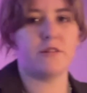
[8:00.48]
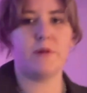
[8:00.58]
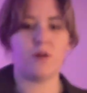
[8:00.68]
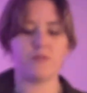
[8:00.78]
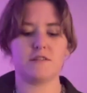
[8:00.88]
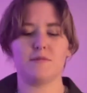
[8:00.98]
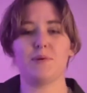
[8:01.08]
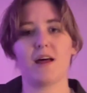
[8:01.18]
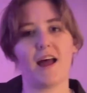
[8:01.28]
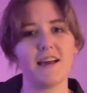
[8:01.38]
be all the
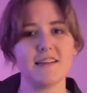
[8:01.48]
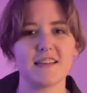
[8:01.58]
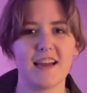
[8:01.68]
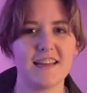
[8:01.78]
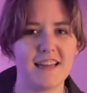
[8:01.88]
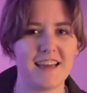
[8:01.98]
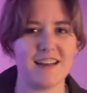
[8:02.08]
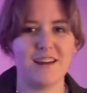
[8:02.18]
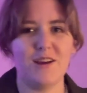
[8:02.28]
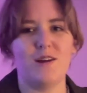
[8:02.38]
supplies I need
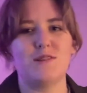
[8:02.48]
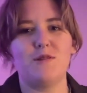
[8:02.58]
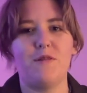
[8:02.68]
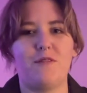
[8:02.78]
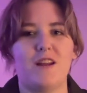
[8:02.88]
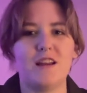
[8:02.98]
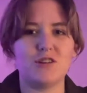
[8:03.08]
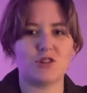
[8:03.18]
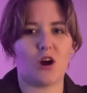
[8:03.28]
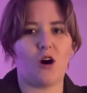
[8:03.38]
to
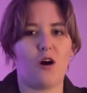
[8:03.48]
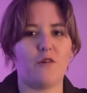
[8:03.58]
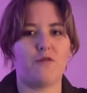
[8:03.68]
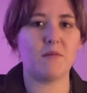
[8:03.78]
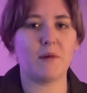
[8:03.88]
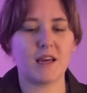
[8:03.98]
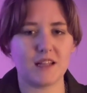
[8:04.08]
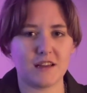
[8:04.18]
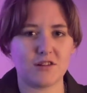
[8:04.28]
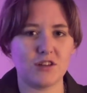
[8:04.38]
finish off my
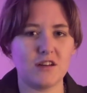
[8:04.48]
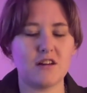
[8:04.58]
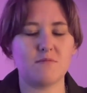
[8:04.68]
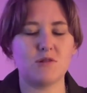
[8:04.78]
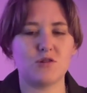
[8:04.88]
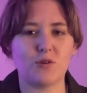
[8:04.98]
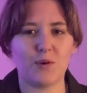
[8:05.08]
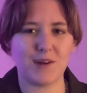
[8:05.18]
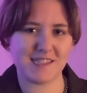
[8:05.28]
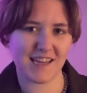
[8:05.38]
collection, and I'm so
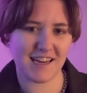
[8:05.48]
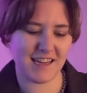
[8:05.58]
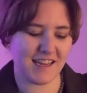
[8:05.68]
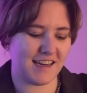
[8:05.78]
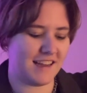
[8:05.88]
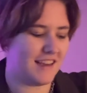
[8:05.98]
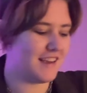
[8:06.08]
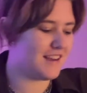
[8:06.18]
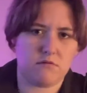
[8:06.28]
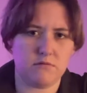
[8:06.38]
excited.
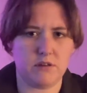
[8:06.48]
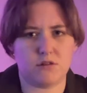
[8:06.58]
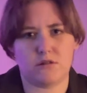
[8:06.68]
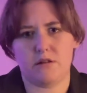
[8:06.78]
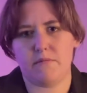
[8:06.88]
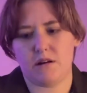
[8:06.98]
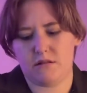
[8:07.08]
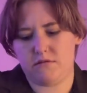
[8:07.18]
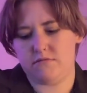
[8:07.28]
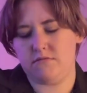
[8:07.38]
I want to make sure I'm not
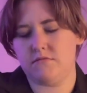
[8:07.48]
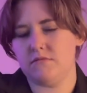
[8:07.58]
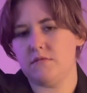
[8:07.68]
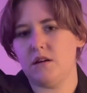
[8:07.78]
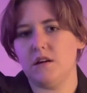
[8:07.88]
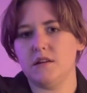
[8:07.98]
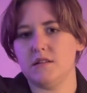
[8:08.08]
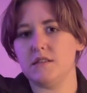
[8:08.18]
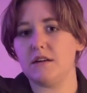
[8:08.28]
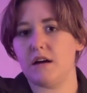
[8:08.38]

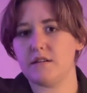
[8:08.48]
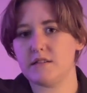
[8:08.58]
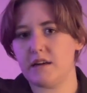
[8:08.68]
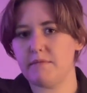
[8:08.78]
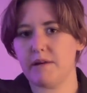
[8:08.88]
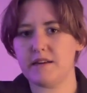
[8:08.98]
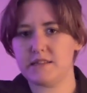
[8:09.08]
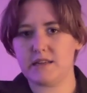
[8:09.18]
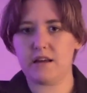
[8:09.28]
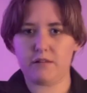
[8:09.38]
doxing
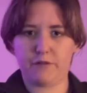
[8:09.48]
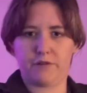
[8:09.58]
myself.